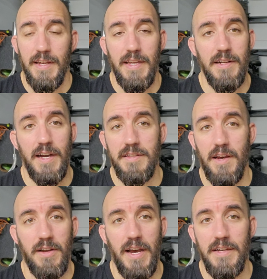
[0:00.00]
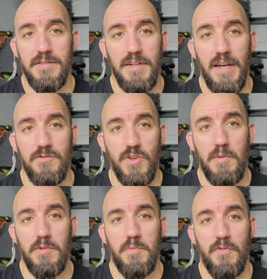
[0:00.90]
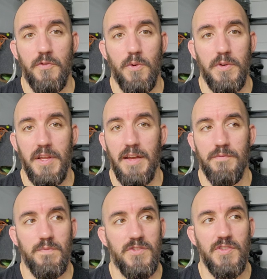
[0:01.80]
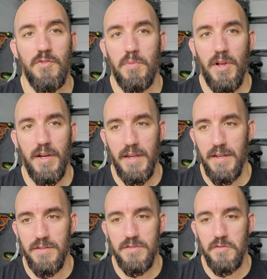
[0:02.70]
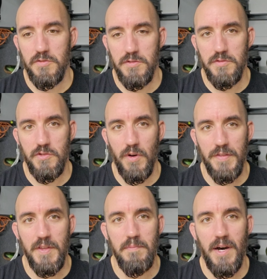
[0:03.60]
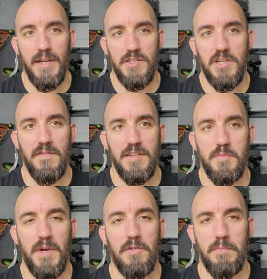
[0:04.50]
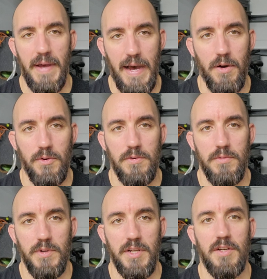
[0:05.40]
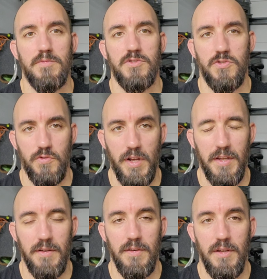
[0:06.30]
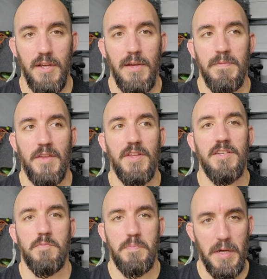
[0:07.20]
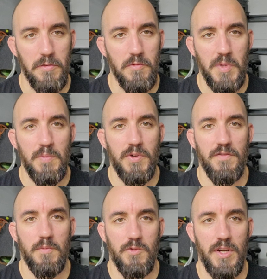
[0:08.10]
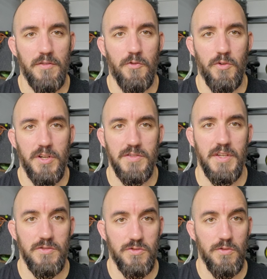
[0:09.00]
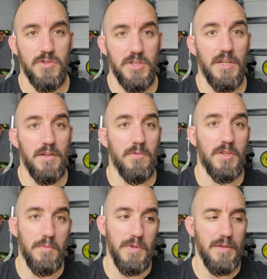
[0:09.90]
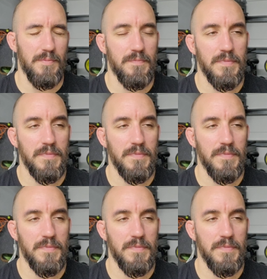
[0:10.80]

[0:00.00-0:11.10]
he knocked out guys that I've trained with before that have cinder block heads. So, so I think Makhachev has better power when it comes to striking. I think he's better than people give him credit for because they associate him with Khabib.